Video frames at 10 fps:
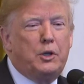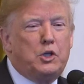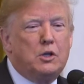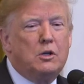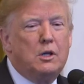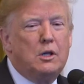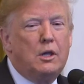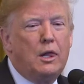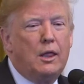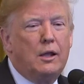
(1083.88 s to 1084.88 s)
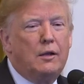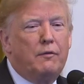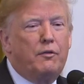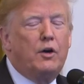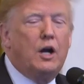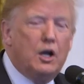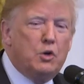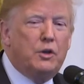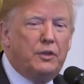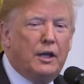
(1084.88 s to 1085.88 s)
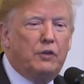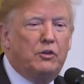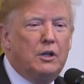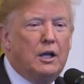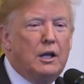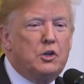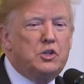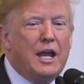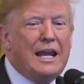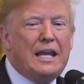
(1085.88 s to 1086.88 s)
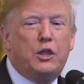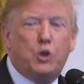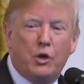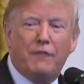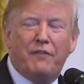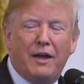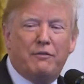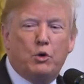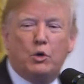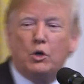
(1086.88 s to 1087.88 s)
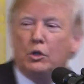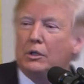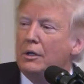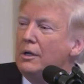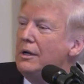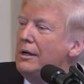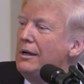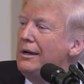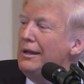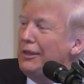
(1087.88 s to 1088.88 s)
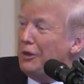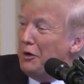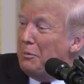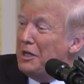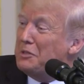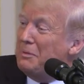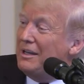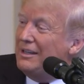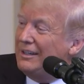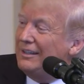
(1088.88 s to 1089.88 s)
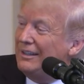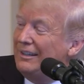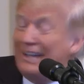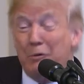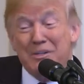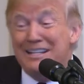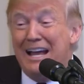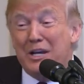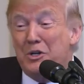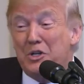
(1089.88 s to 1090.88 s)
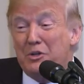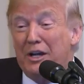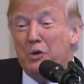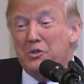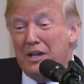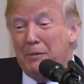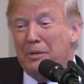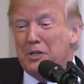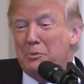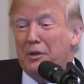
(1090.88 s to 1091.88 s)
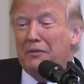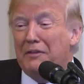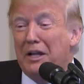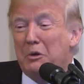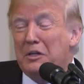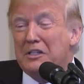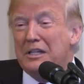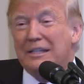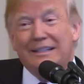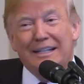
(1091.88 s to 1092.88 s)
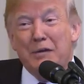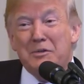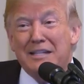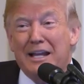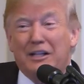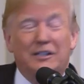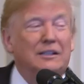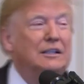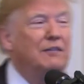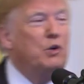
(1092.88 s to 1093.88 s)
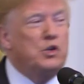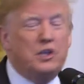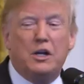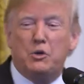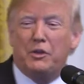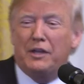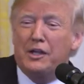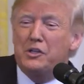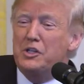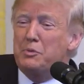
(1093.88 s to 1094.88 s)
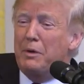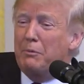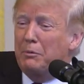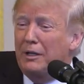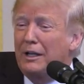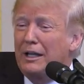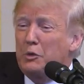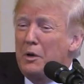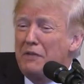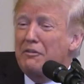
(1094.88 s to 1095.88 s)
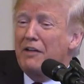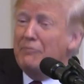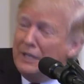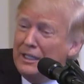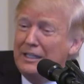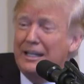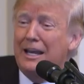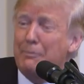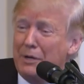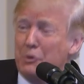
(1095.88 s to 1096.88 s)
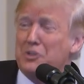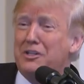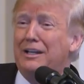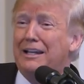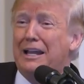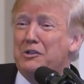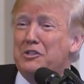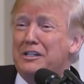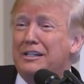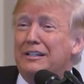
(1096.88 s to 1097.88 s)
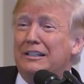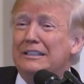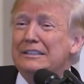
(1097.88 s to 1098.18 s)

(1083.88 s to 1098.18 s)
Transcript: pitcher, for $100,000 and a 35 year old third baseman. That was not a good trade. Who was out of baseball the following season? That was not good. Of course, 100,000 is probably like 25 million today, but it was still a lousy deal.